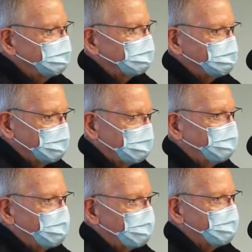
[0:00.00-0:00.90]
you know January,
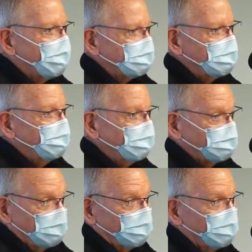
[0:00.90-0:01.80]
February, March, April
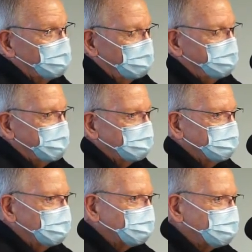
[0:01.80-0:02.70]
is our really
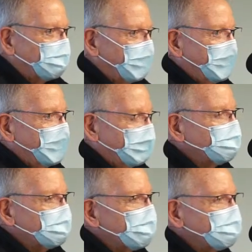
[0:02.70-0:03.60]
bad month. So it
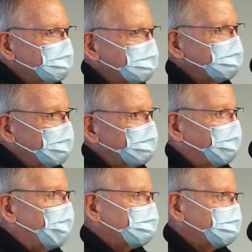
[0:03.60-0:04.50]
was nice to see that
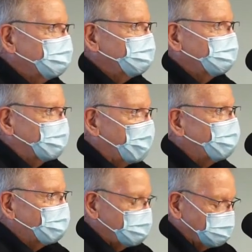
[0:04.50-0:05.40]
positive
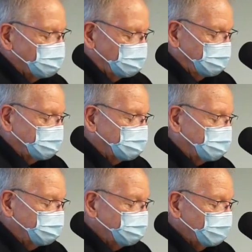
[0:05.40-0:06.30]
operational
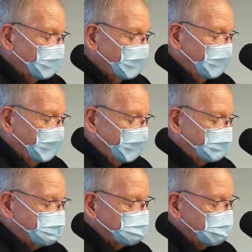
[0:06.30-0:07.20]
income
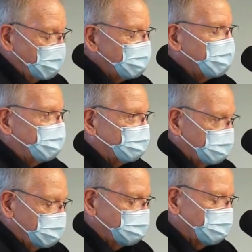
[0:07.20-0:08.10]
had some
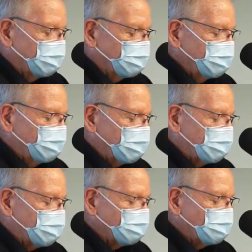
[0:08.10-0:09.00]
non-operating revenue, about
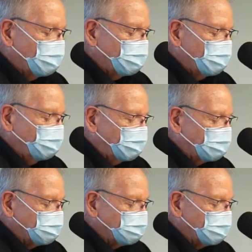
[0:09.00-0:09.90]

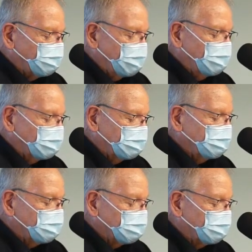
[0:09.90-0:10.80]
121,000. So our final
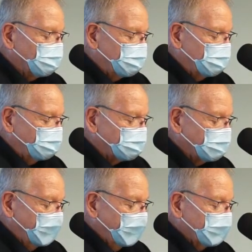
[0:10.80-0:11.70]
income for the month was
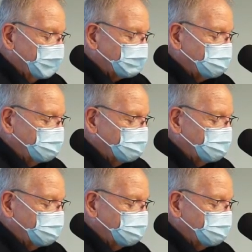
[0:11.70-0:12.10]
about